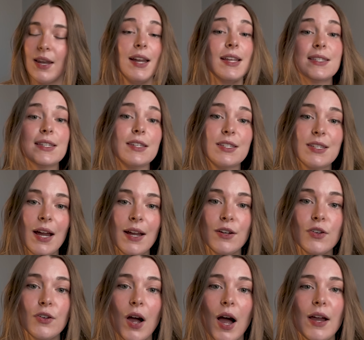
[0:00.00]
And as a
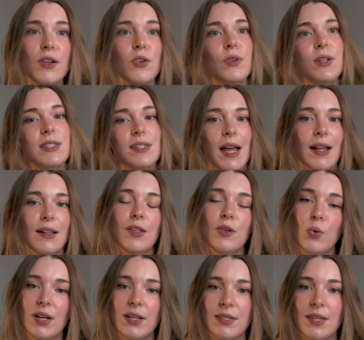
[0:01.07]
designer, I know exactly
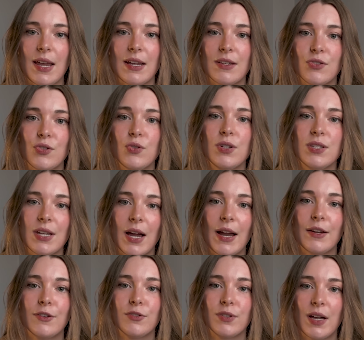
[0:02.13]
what it takes to
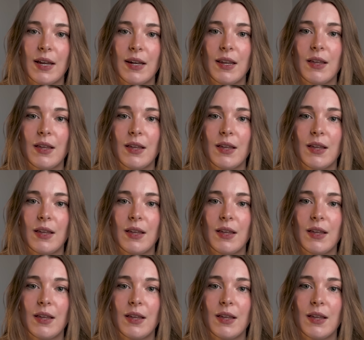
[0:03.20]
design, create,